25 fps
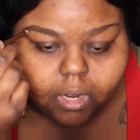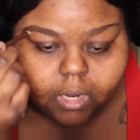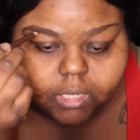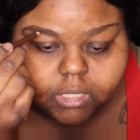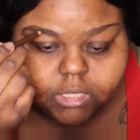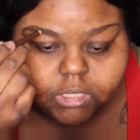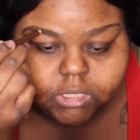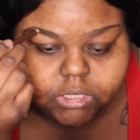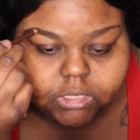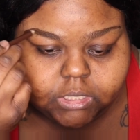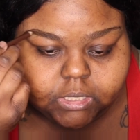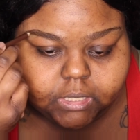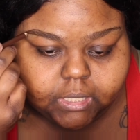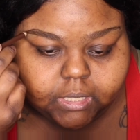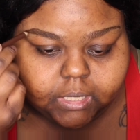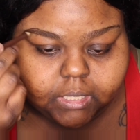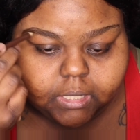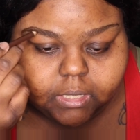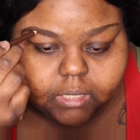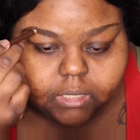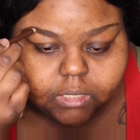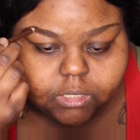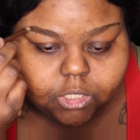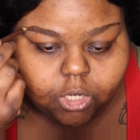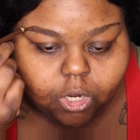
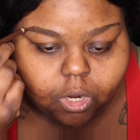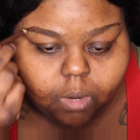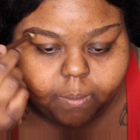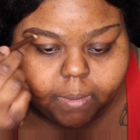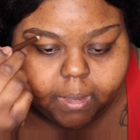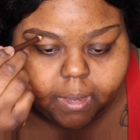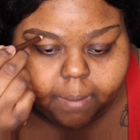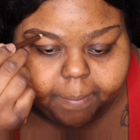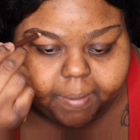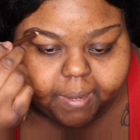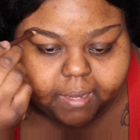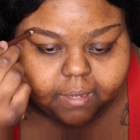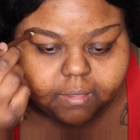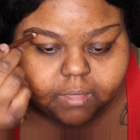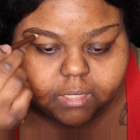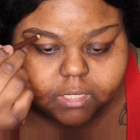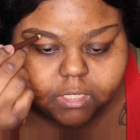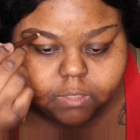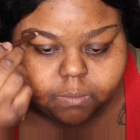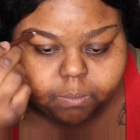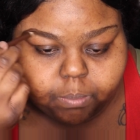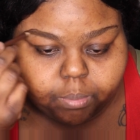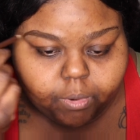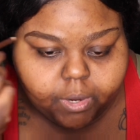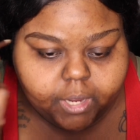she told me about
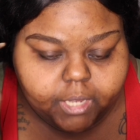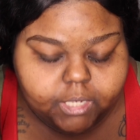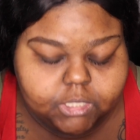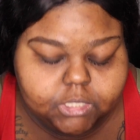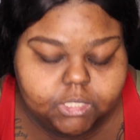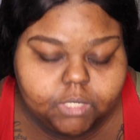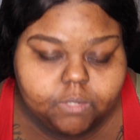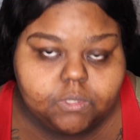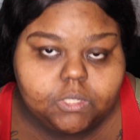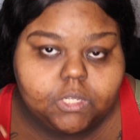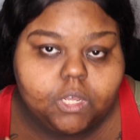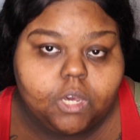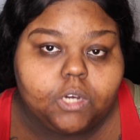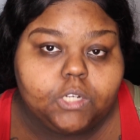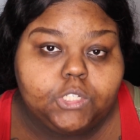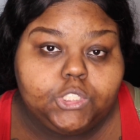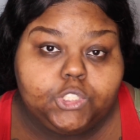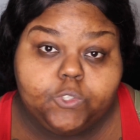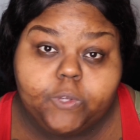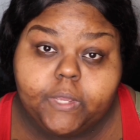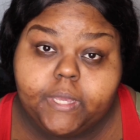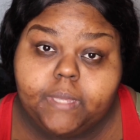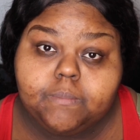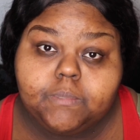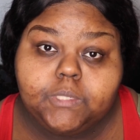this brunch. It was called
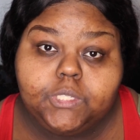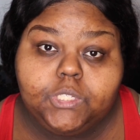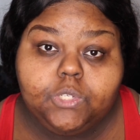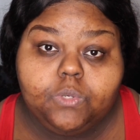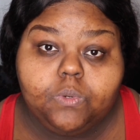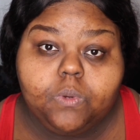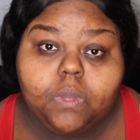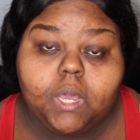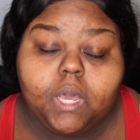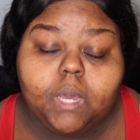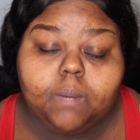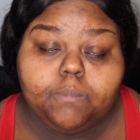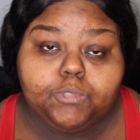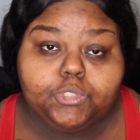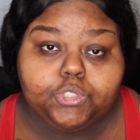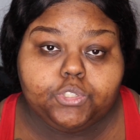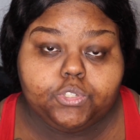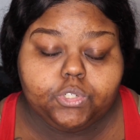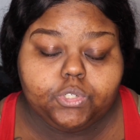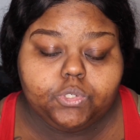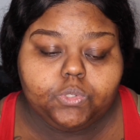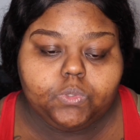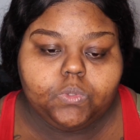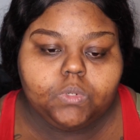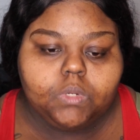Dreams Do Come
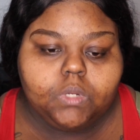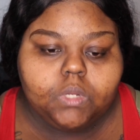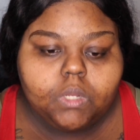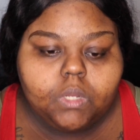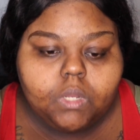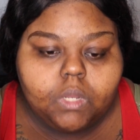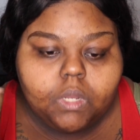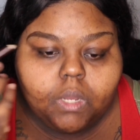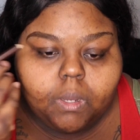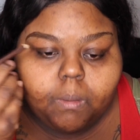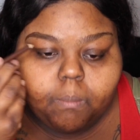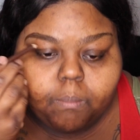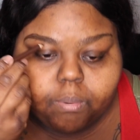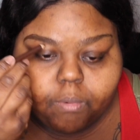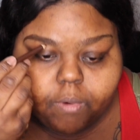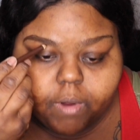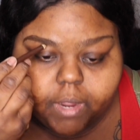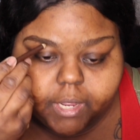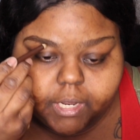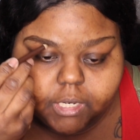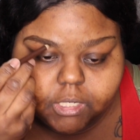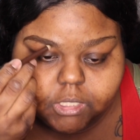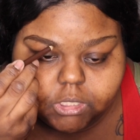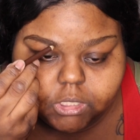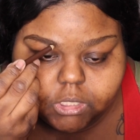True
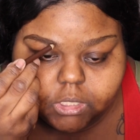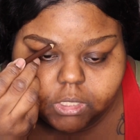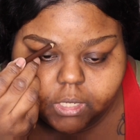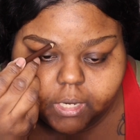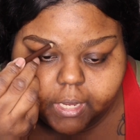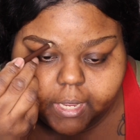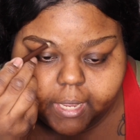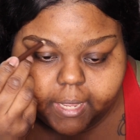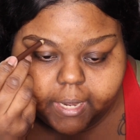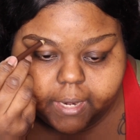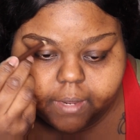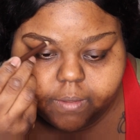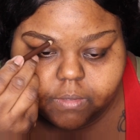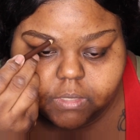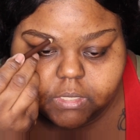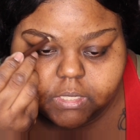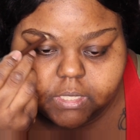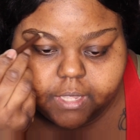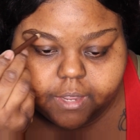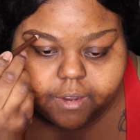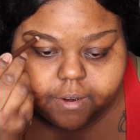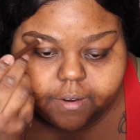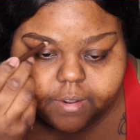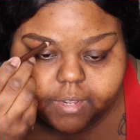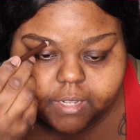brunch, and it's
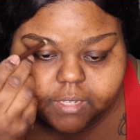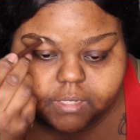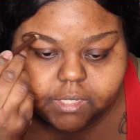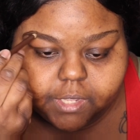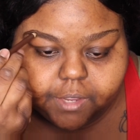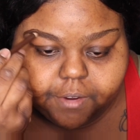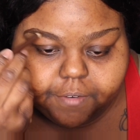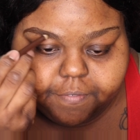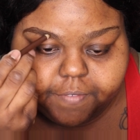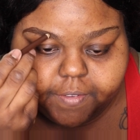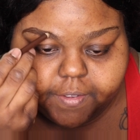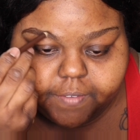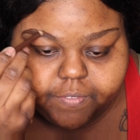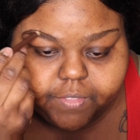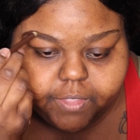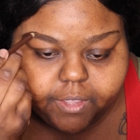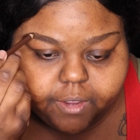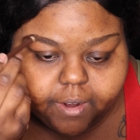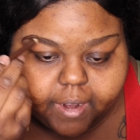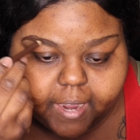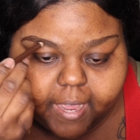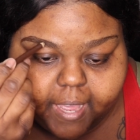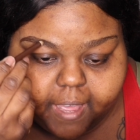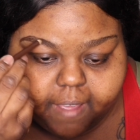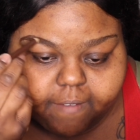their 5th
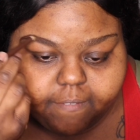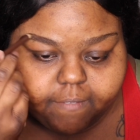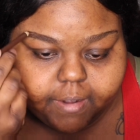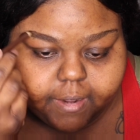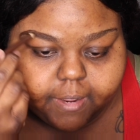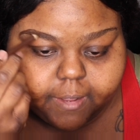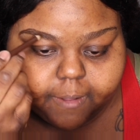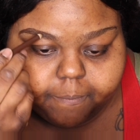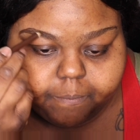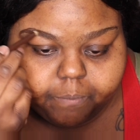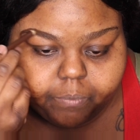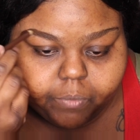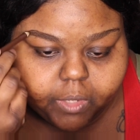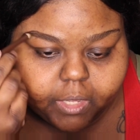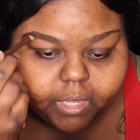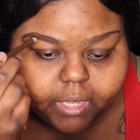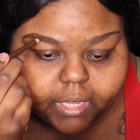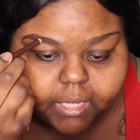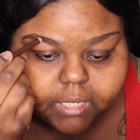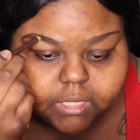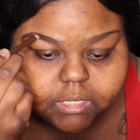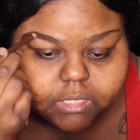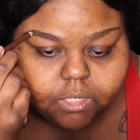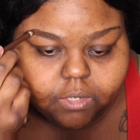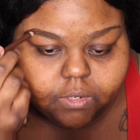year having it.
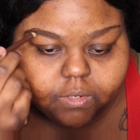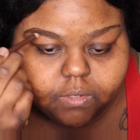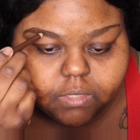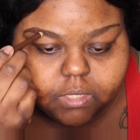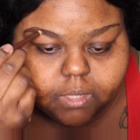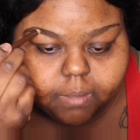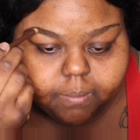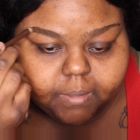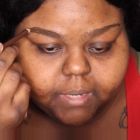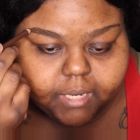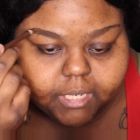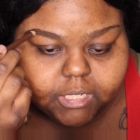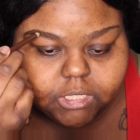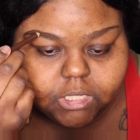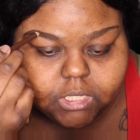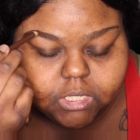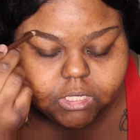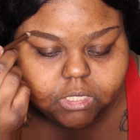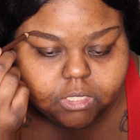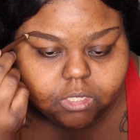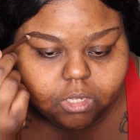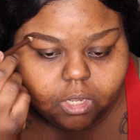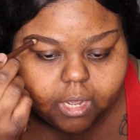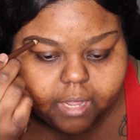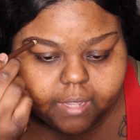And so it was something that she
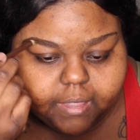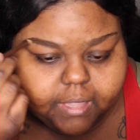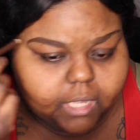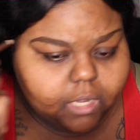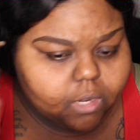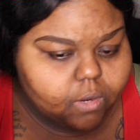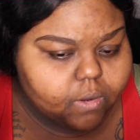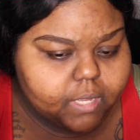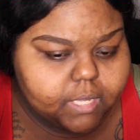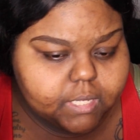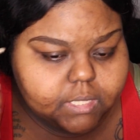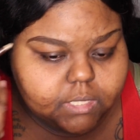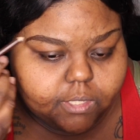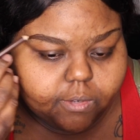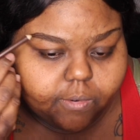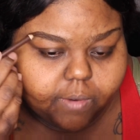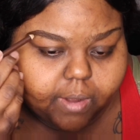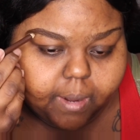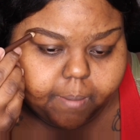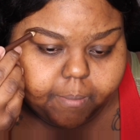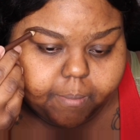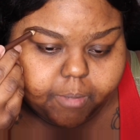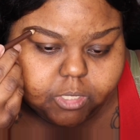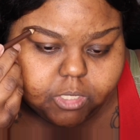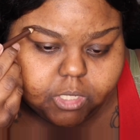saw, I think on
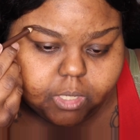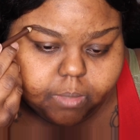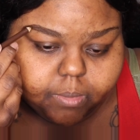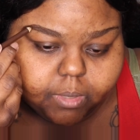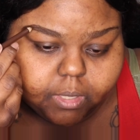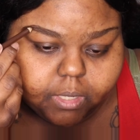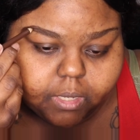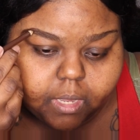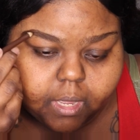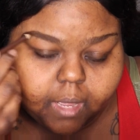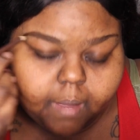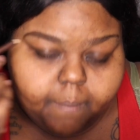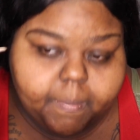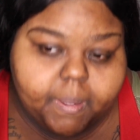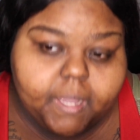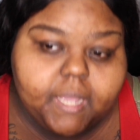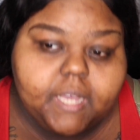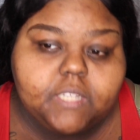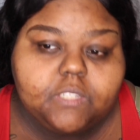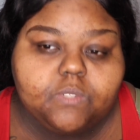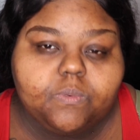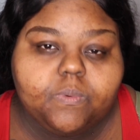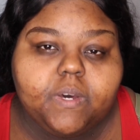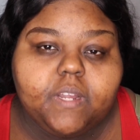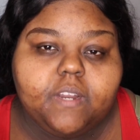Instagram or something,
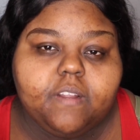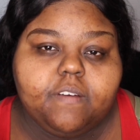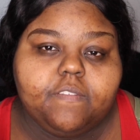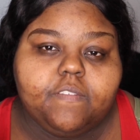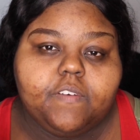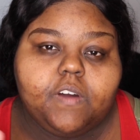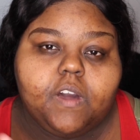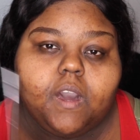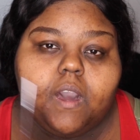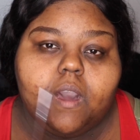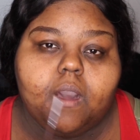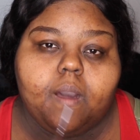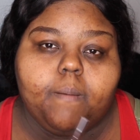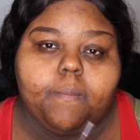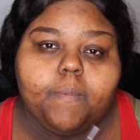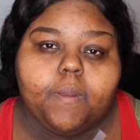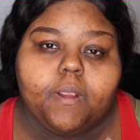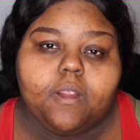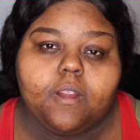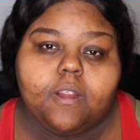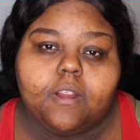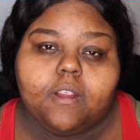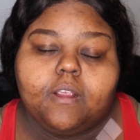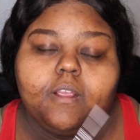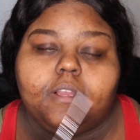because one of
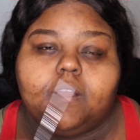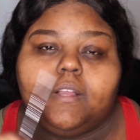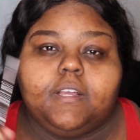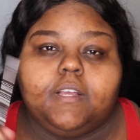her